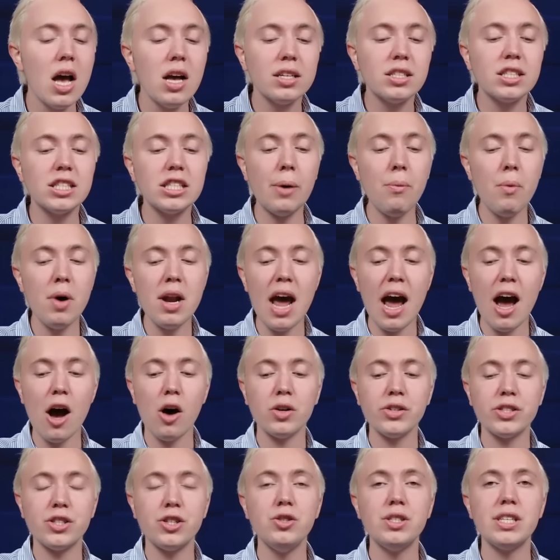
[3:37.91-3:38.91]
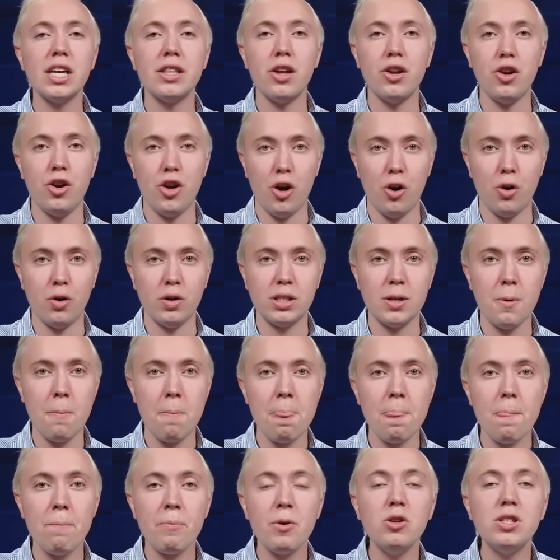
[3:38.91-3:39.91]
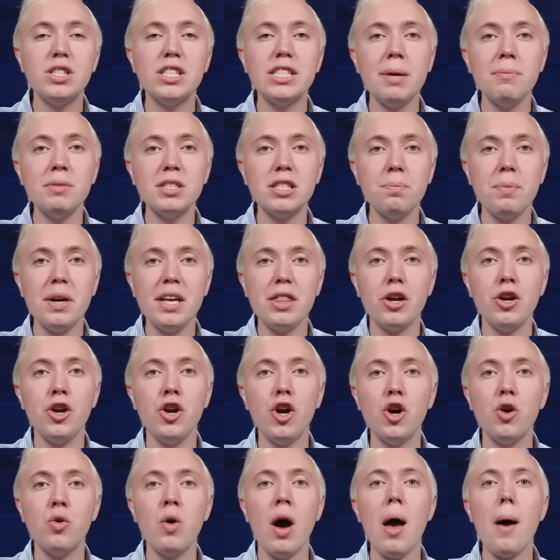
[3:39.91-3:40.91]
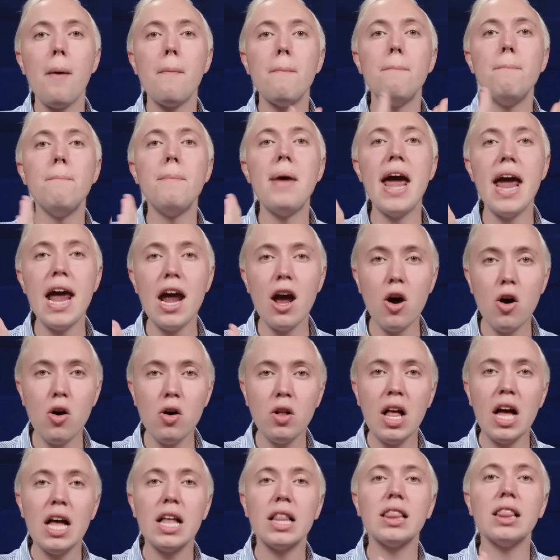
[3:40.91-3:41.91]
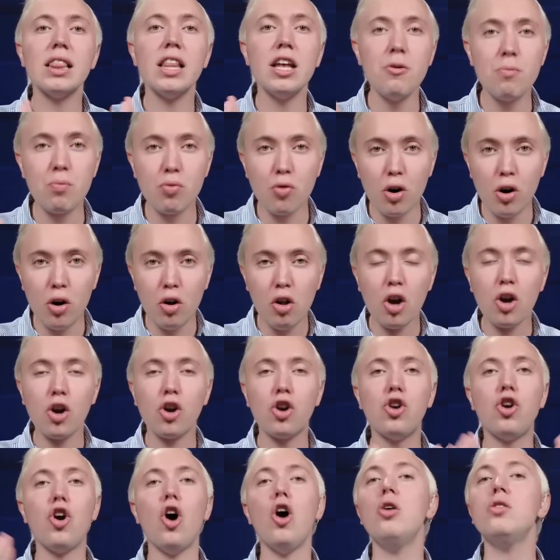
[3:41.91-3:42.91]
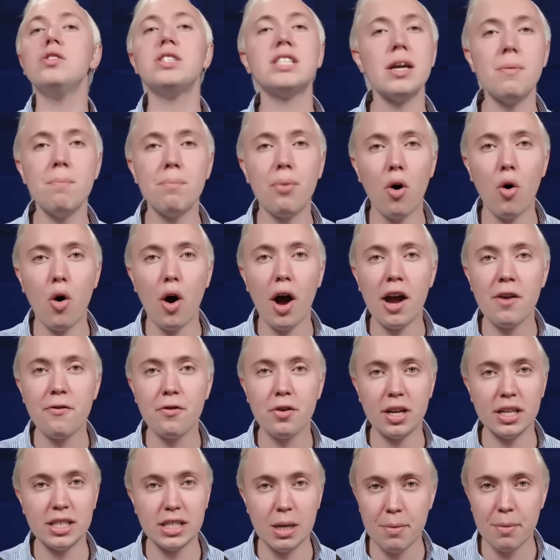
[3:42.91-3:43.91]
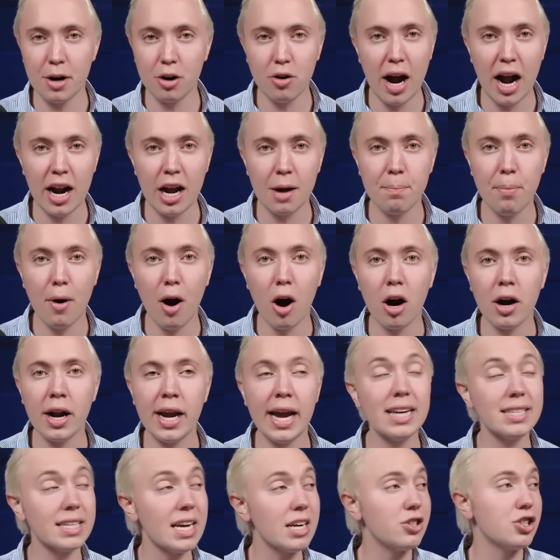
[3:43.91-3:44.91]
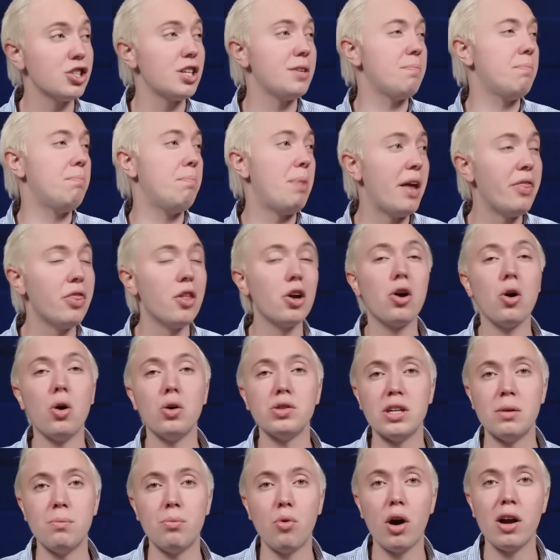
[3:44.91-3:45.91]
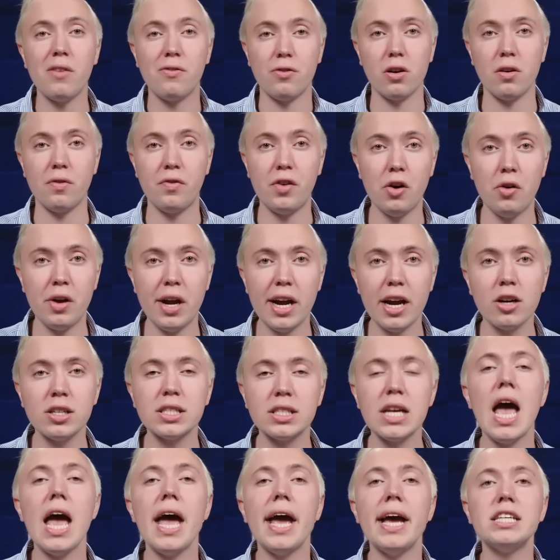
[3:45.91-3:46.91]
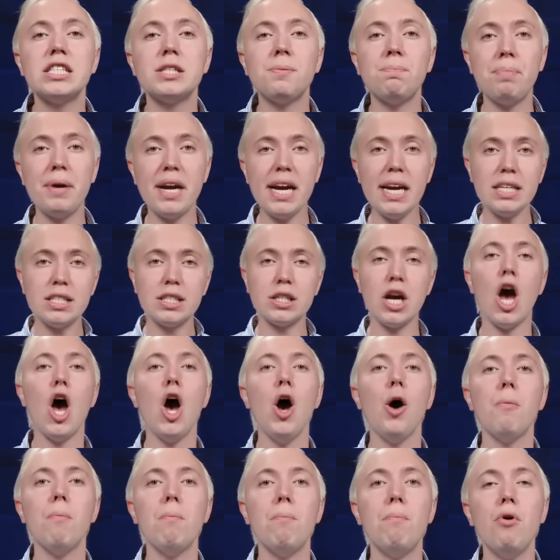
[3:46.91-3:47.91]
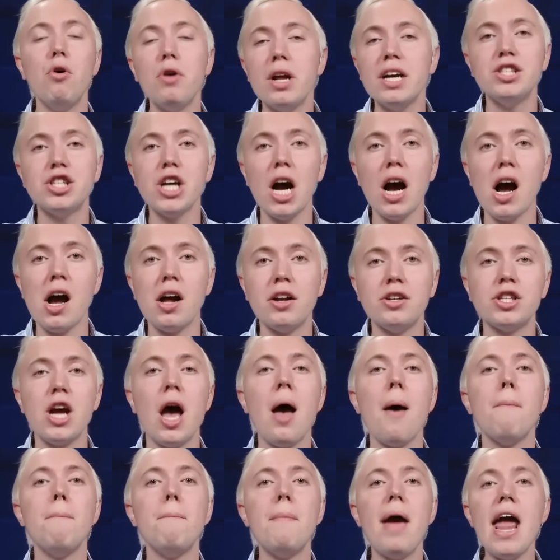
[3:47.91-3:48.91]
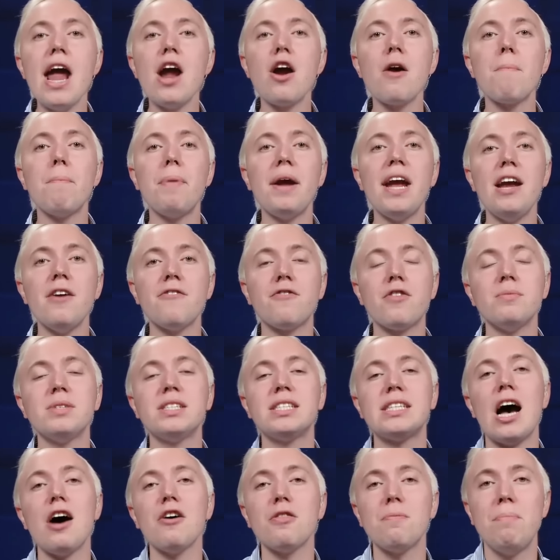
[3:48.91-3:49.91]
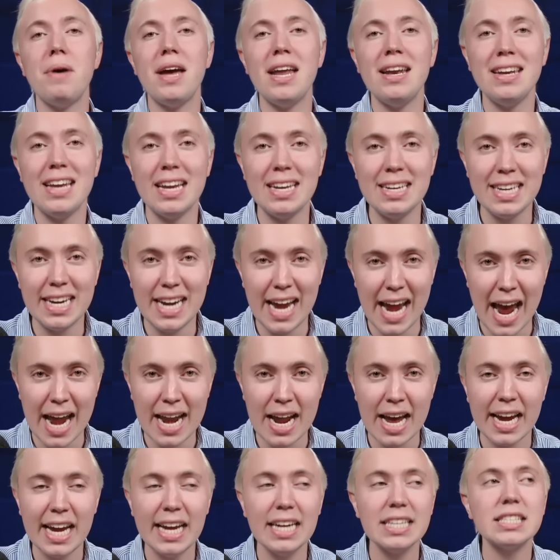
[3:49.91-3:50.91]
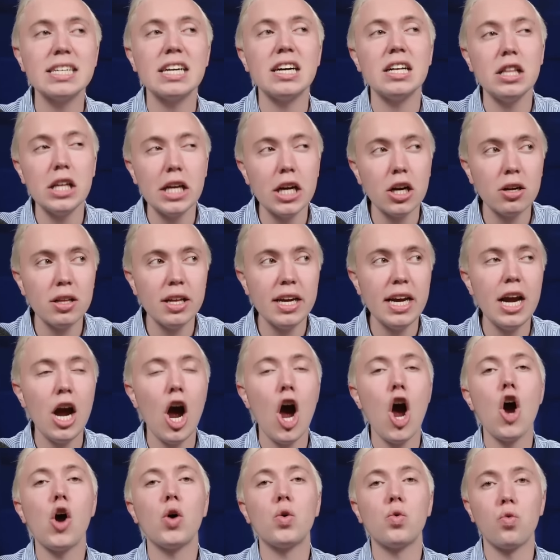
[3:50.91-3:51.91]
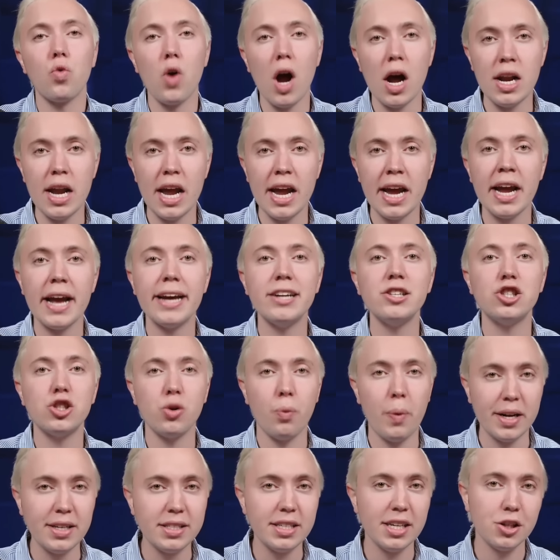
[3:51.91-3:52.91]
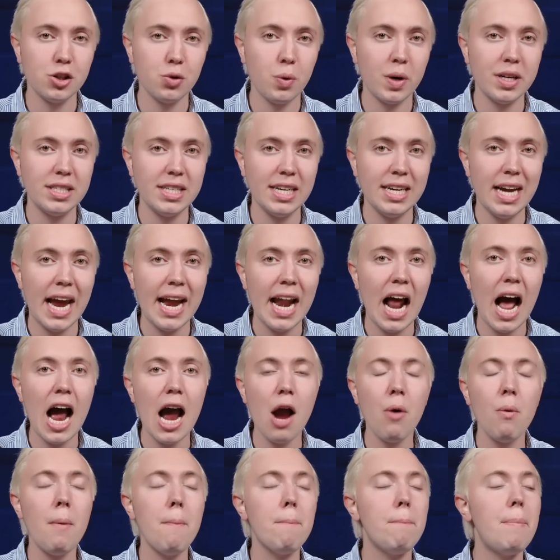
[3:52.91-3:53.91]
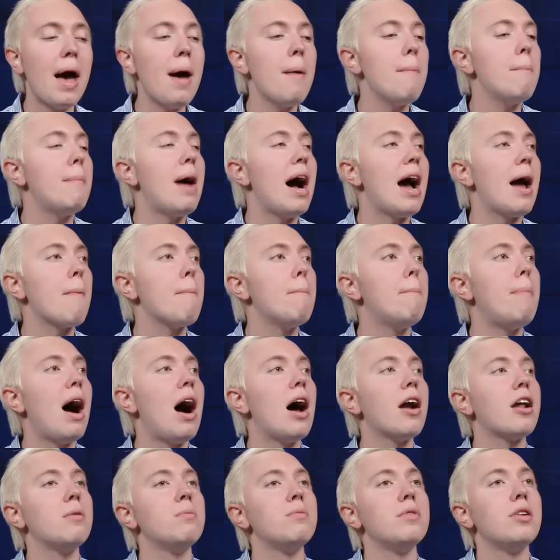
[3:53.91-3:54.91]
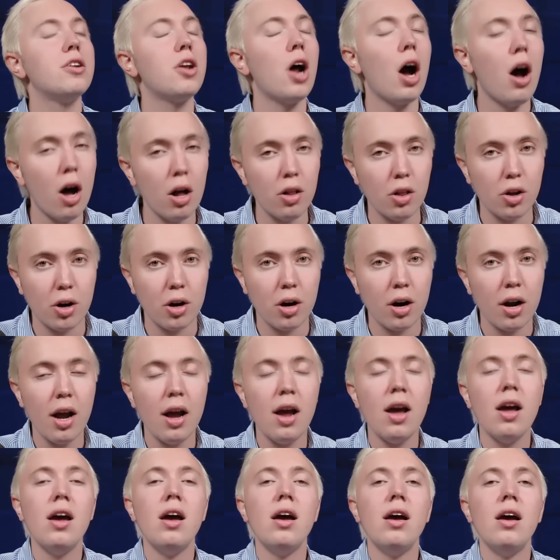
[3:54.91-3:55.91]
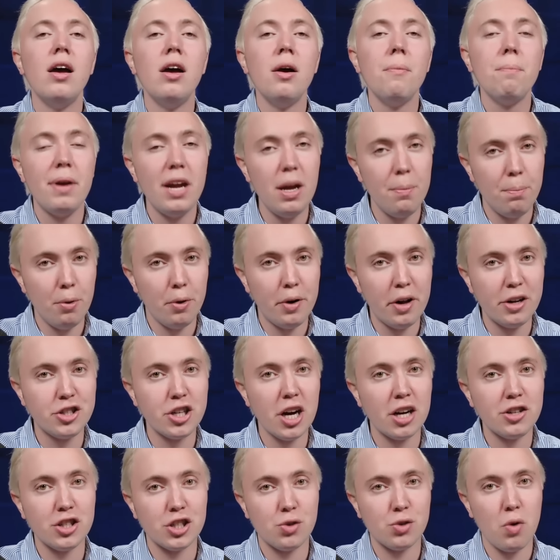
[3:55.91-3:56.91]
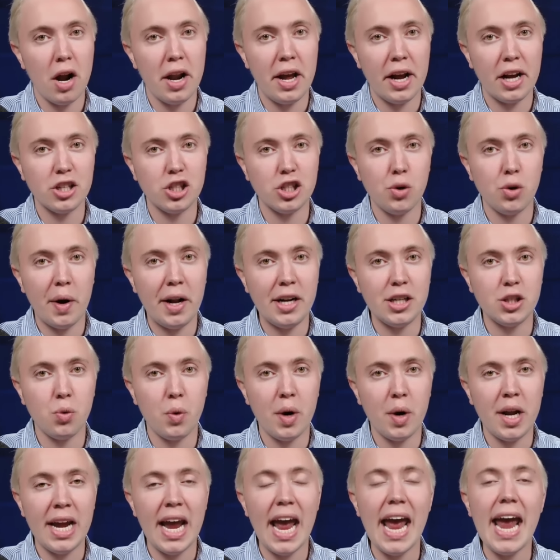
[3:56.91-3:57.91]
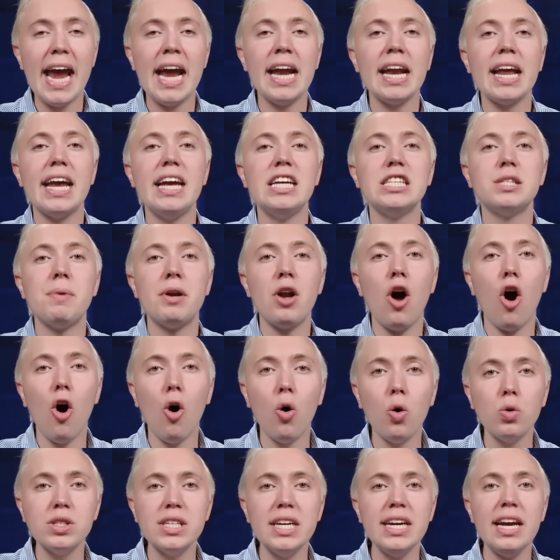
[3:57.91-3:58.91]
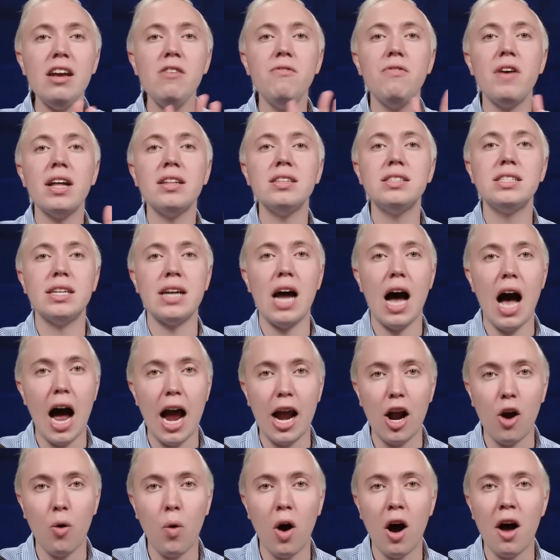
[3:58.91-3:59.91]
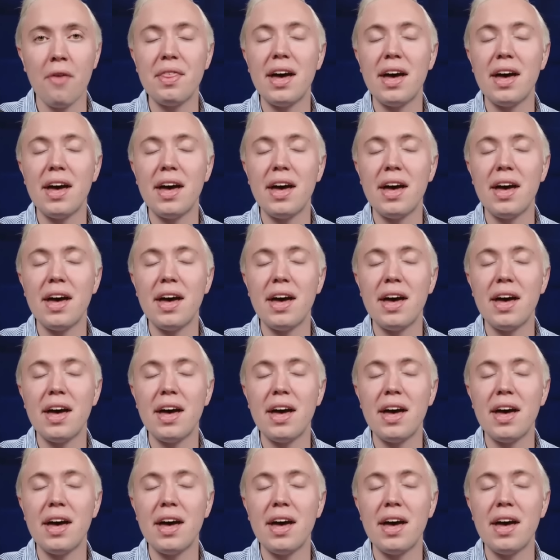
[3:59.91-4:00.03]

Someone else who's in the news, who seems to be the new male liberal golden boy for the Democratic Party, has actually been the golden boy for a few years, is Pete Buttigieg, Mayor Pete from South Bend, Indiana. He is clearly running in 2028. I would bet my bottom dollar Pete Buttigieg is running in 2028. He's been holding events in Iowa.